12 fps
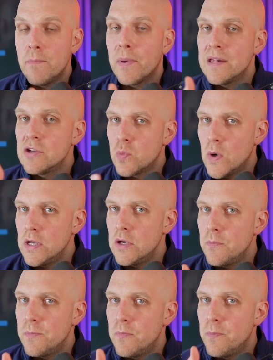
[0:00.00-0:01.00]
but I just want
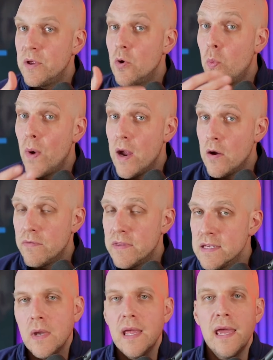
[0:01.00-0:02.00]
you to be aware of this.